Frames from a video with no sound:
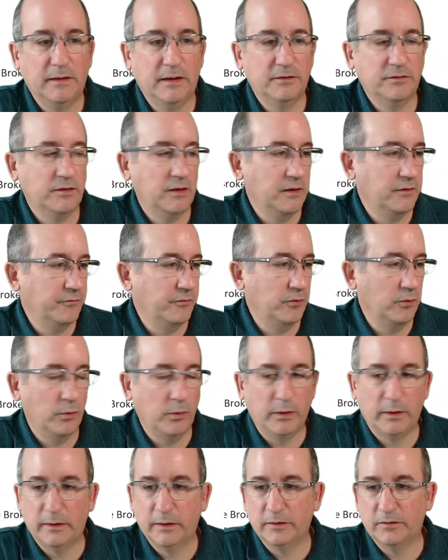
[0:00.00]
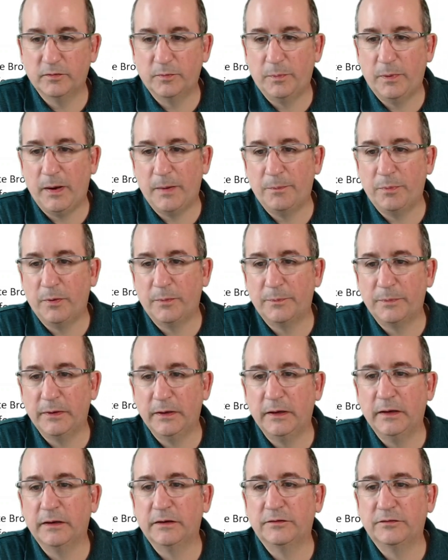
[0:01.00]
That's kind of annoying. It's a pop-up
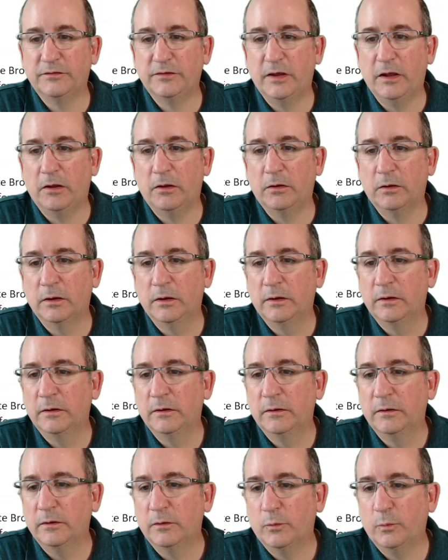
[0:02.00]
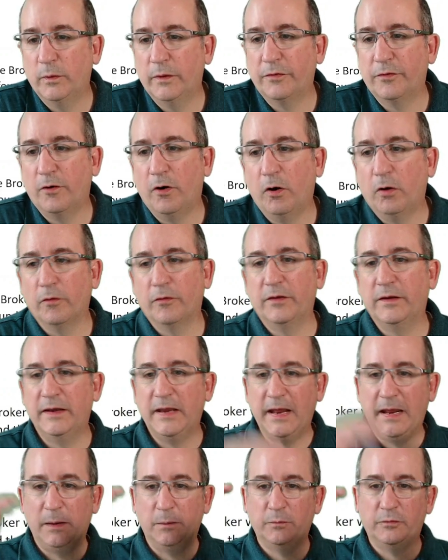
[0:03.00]
in Excel with all the
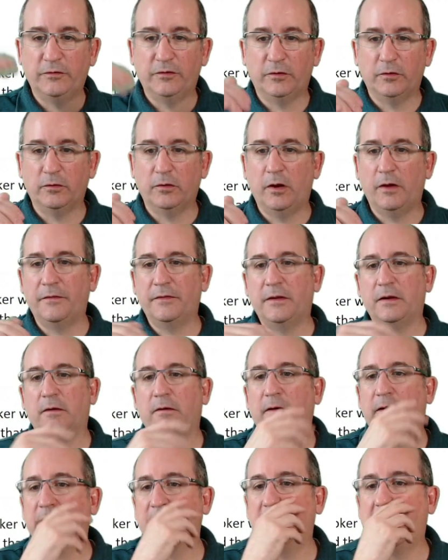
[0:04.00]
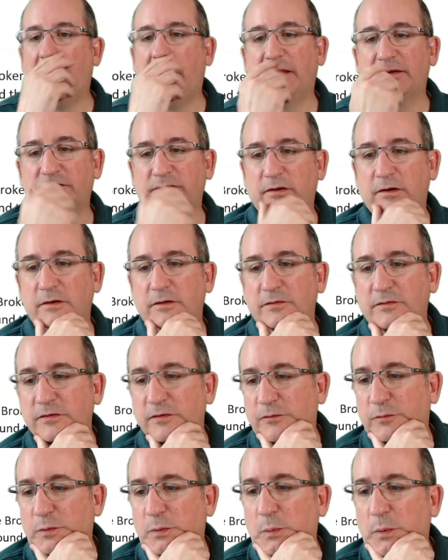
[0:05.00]
names that are on there and asking
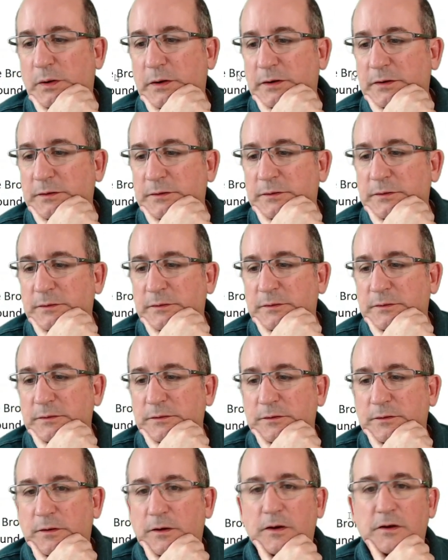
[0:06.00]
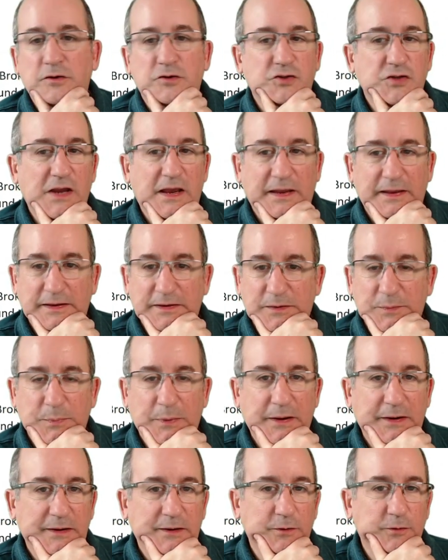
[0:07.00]
us if we want to uncheck
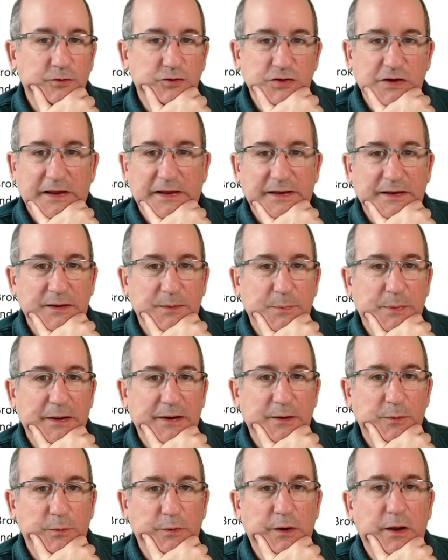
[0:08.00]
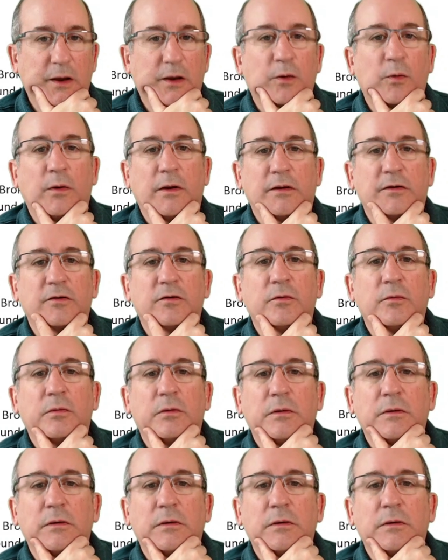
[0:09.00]
anybody or check anybody. We're not going to.